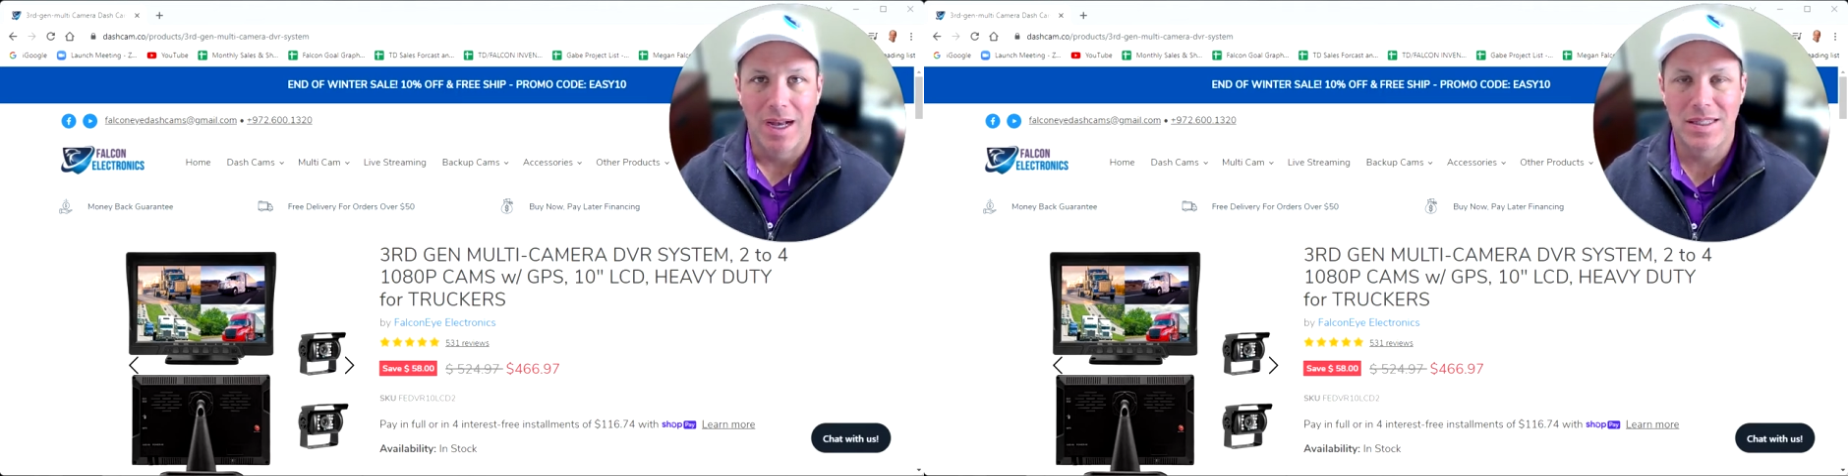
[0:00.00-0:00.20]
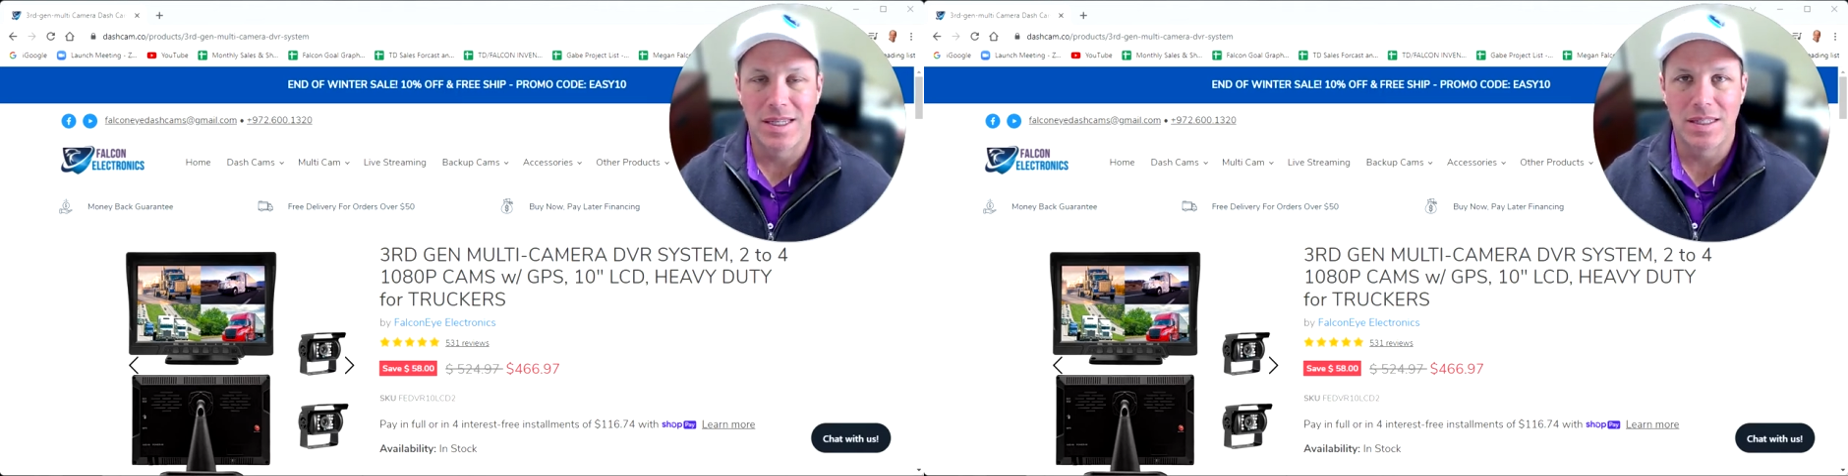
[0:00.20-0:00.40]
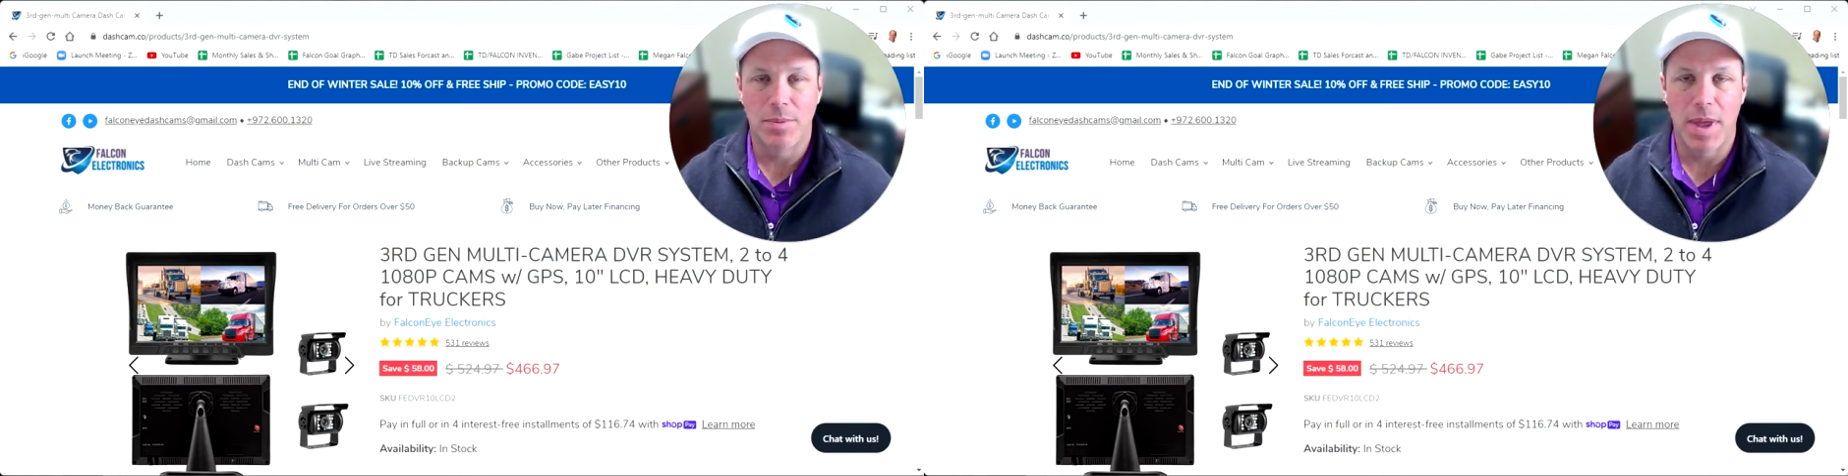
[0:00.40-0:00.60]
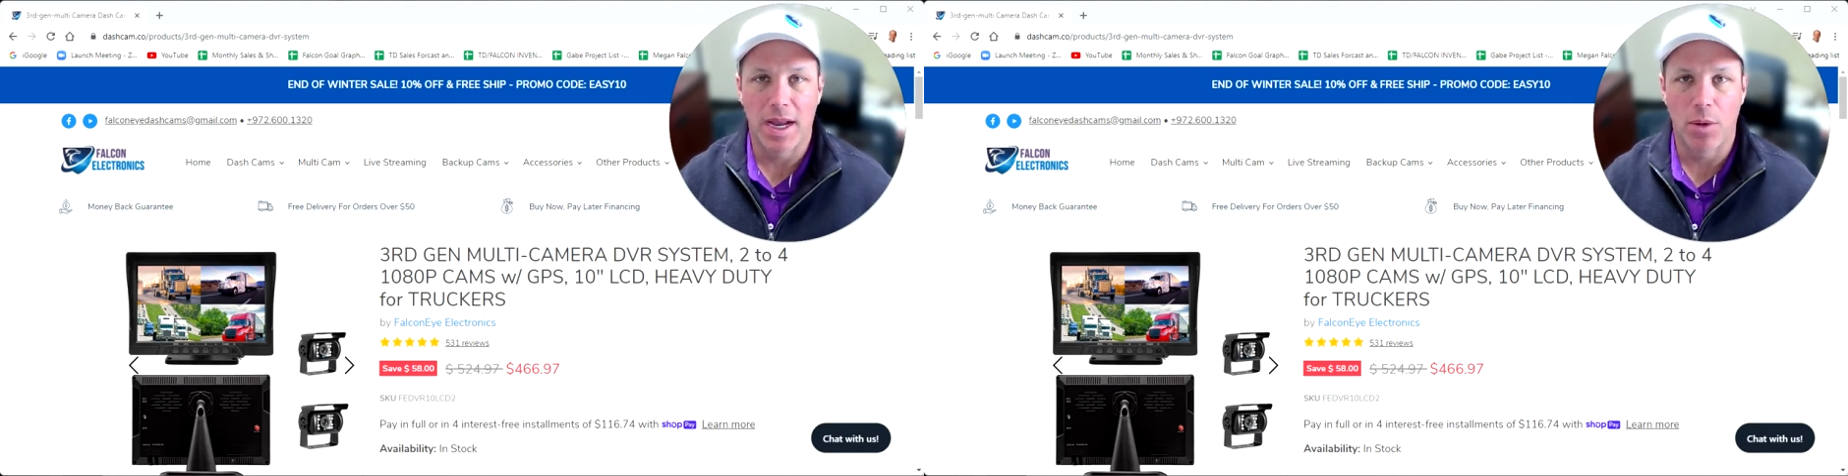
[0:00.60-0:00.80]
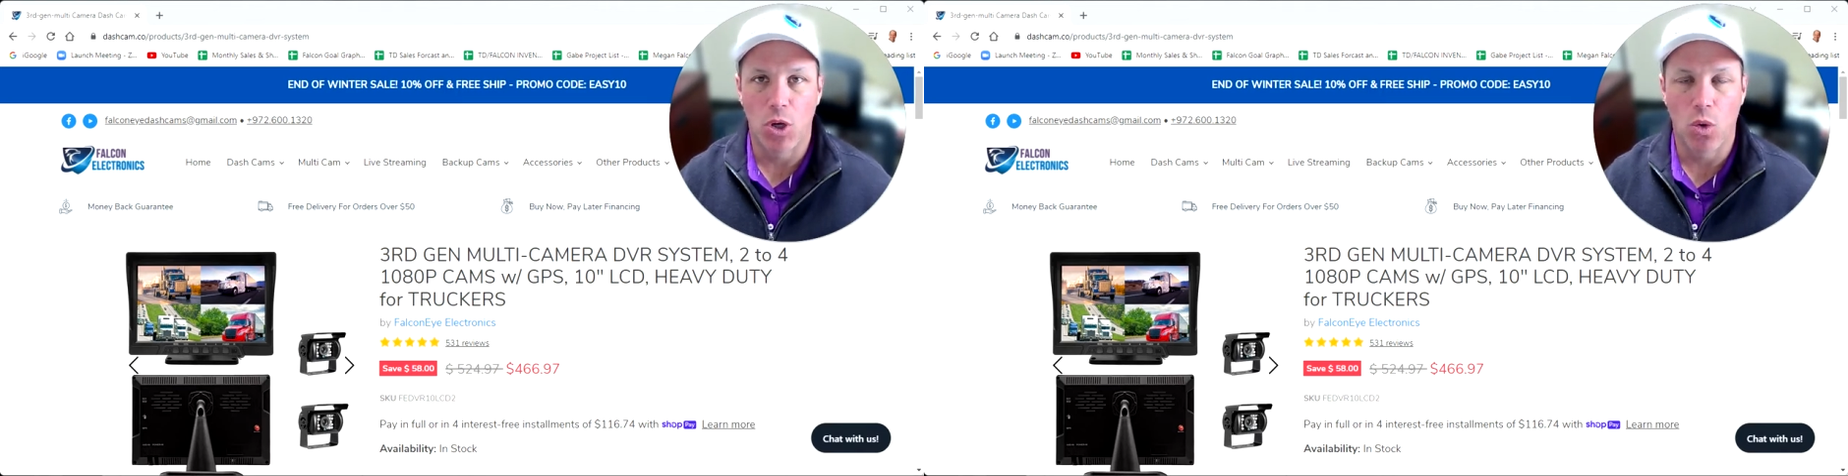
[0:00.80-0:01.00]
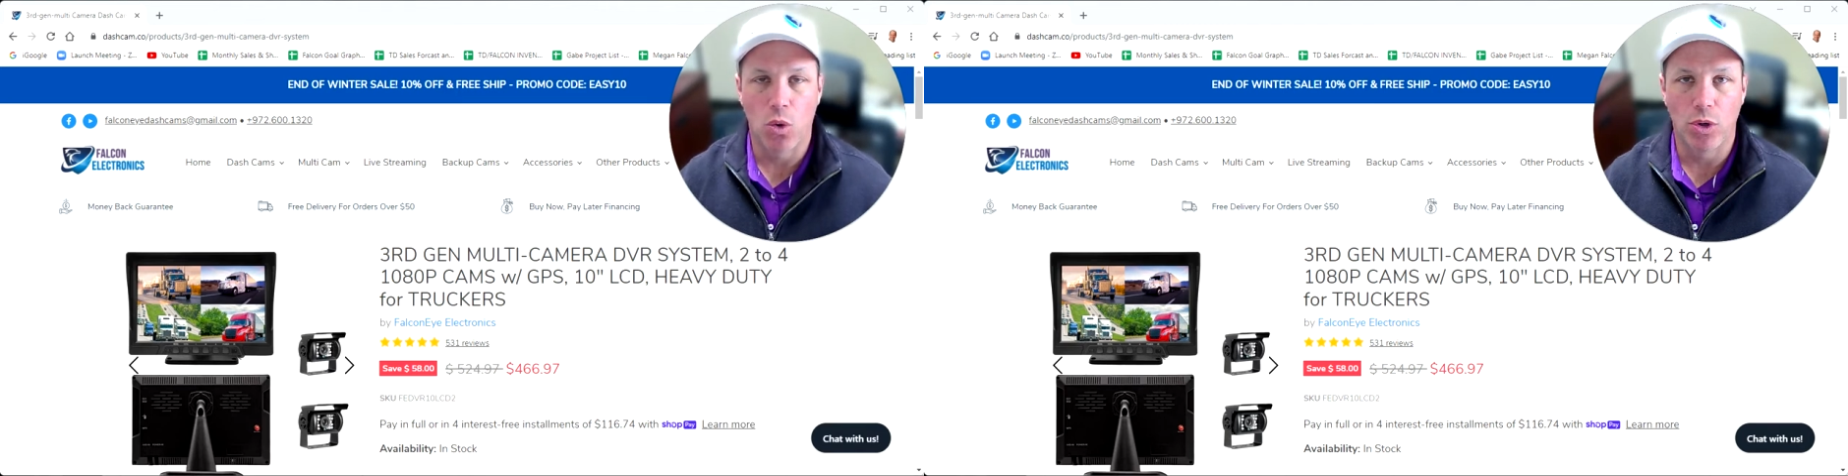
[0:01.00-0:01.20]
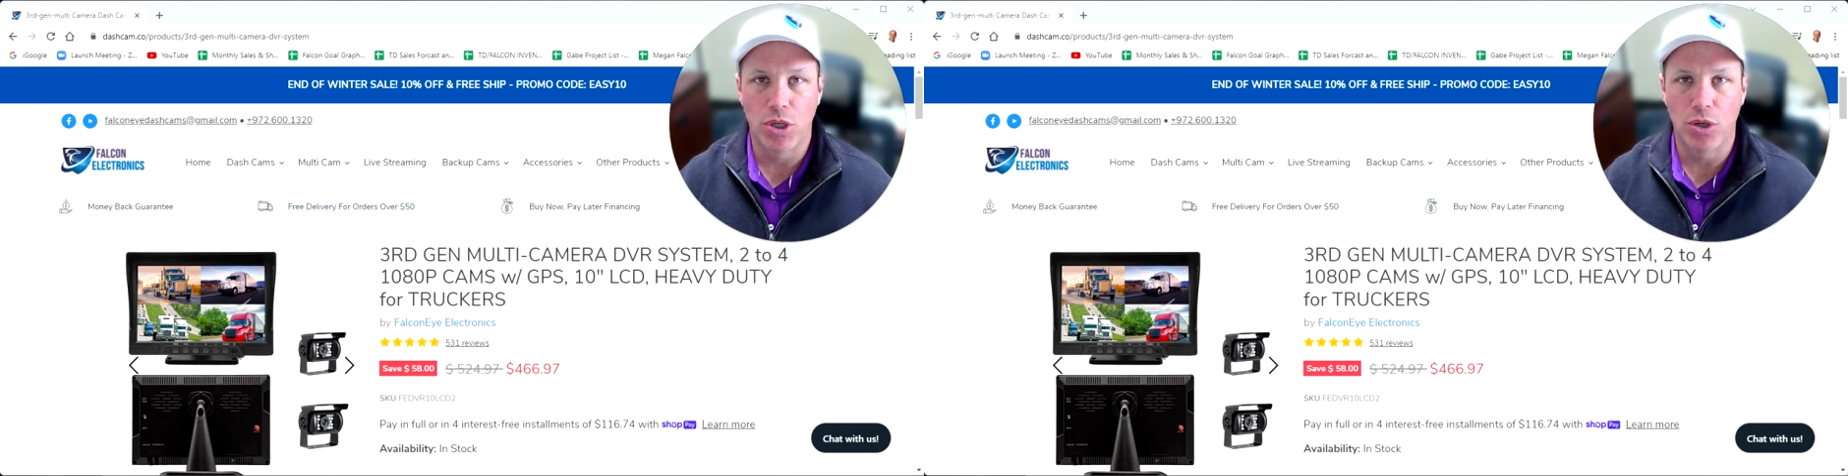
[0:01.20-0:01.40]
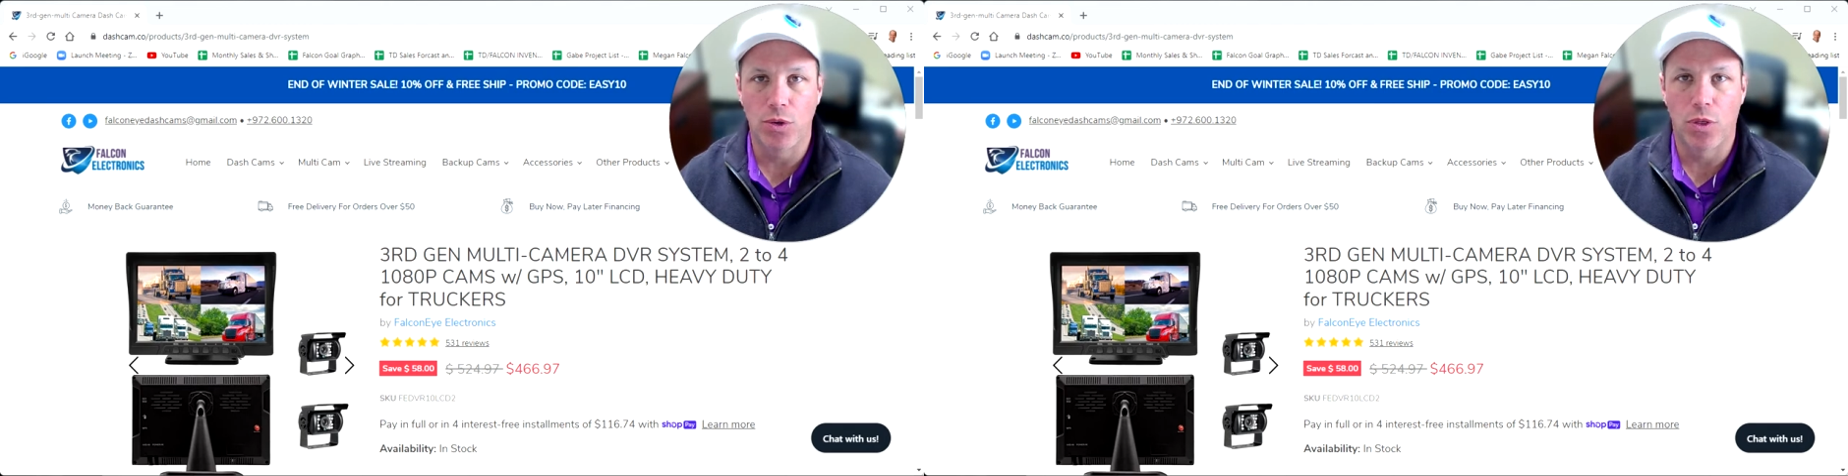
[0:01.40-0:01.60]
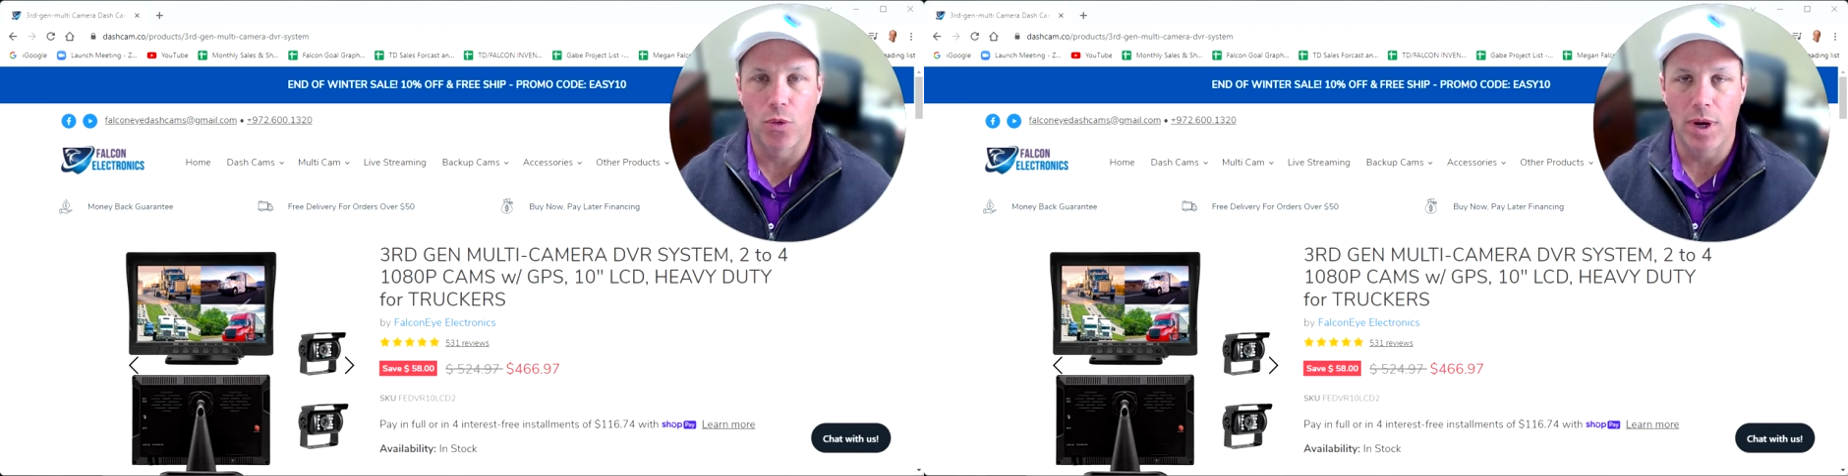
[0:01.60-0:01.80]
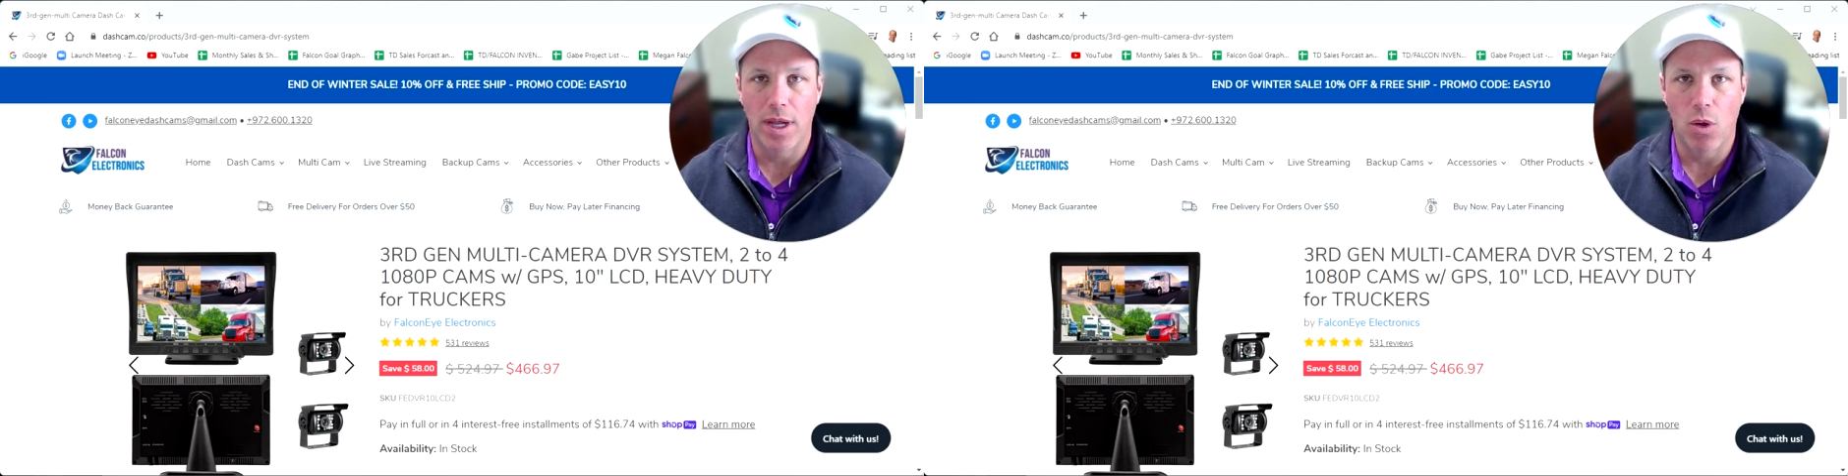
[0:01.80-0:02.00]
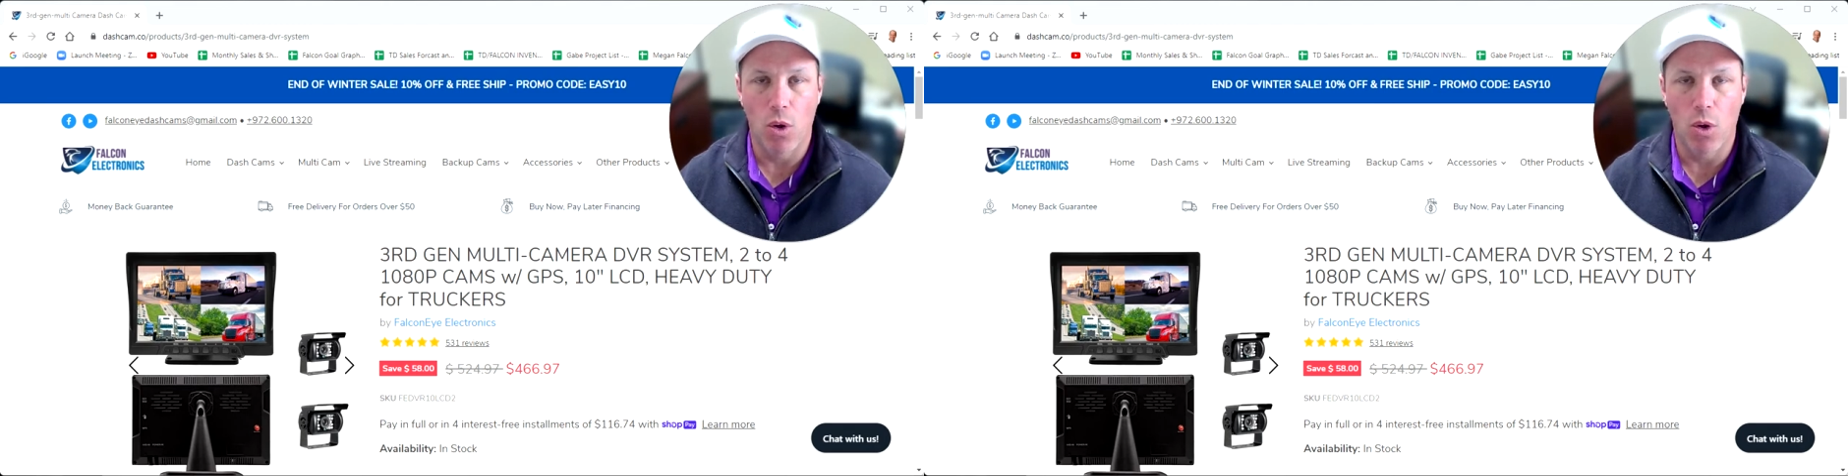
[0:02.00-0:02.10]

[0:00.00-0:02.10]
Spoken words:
system that can record 2, 3,